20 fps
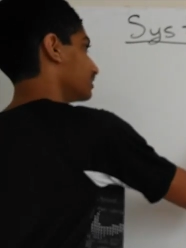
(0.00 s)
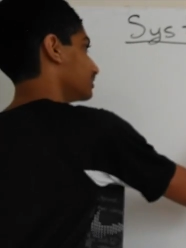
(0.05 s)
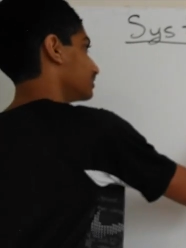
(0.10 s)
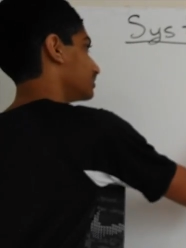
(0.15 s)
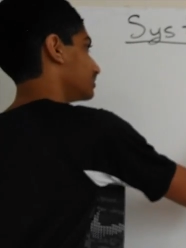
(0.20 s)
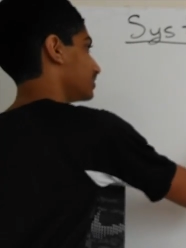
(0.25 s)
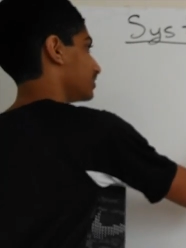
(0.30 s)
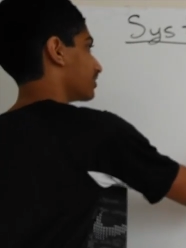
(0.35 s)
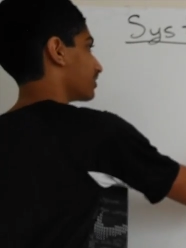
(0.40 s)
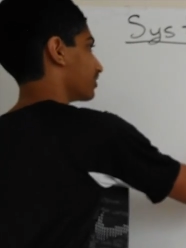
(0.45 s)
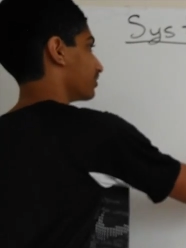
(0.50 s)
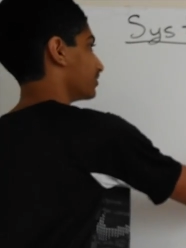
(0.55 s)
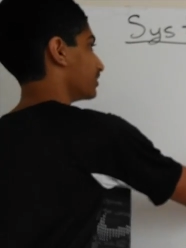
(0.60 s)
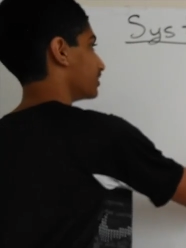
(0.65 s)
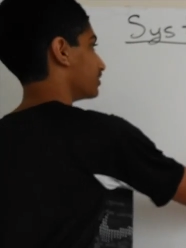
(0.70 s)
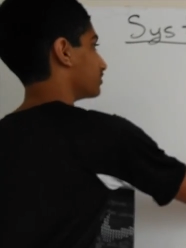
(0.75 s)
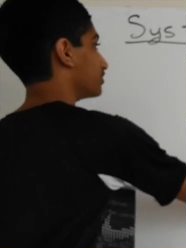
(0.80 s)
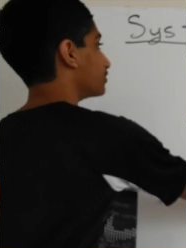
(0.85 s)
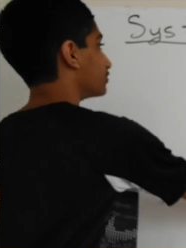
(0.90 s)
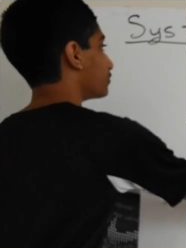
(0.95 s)
0
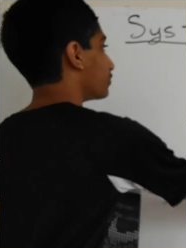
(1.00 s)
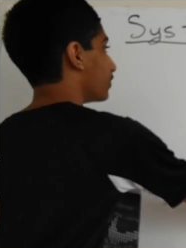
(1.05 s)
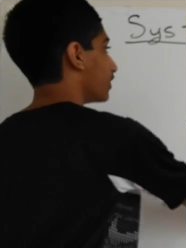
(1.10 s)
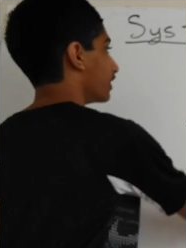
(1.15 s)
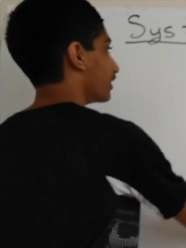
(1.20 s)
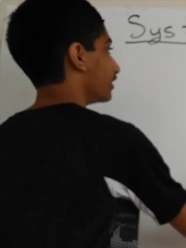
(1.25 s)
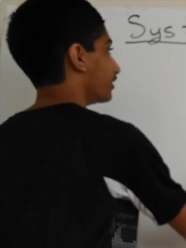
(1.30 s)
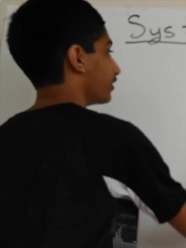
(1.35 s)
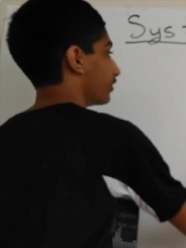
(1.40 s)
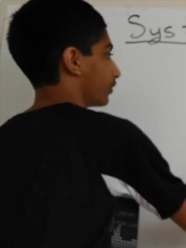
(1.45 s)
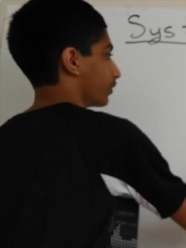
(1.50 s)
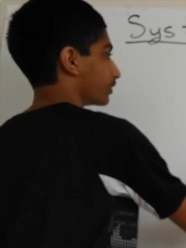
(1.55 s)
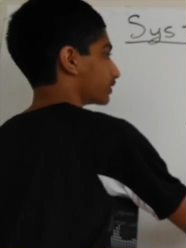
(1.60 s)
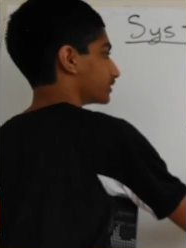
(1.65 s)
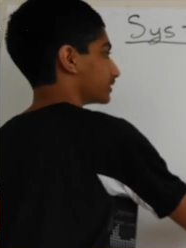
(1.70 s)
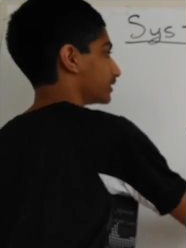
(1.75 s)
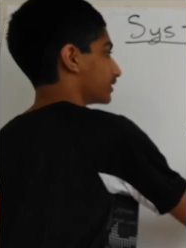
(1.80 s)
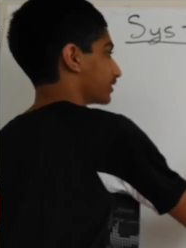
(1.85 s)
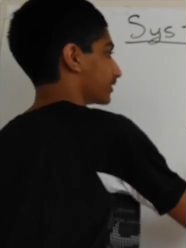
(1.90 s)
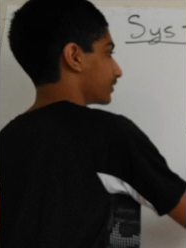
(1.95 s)
equals 1 or
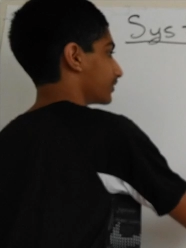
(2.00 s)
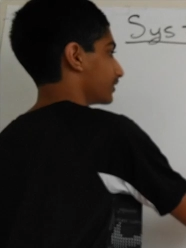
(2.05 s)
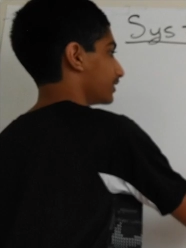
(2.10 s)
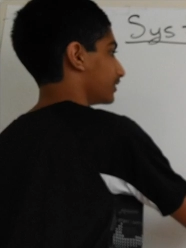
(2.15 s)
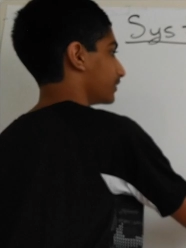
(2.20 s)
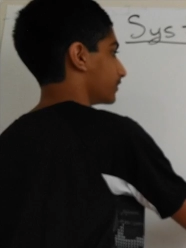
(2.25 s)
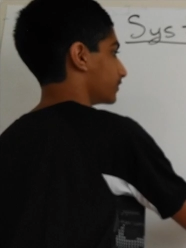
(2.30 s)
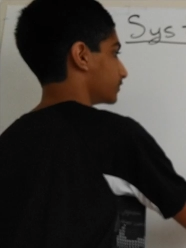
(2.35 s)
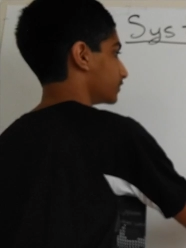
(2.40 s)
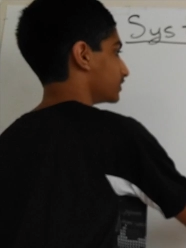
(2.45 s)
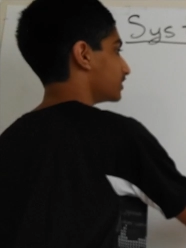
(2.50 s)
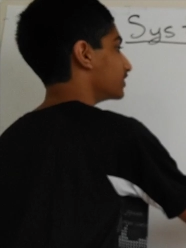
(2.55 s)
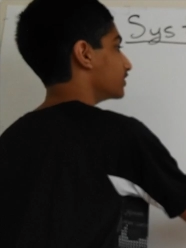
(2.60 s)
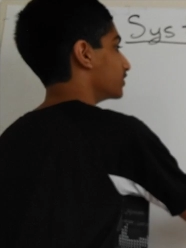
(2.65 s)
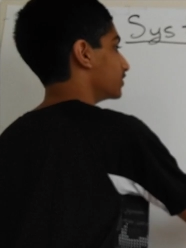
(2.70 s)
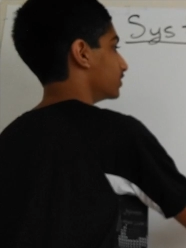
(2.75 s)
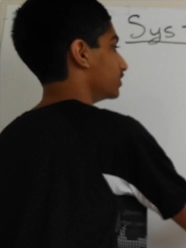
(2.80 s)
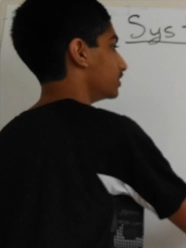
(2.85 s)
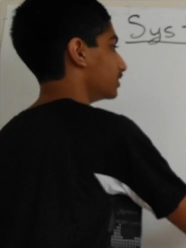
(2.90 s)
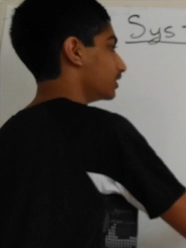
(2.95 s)
0 equals 2.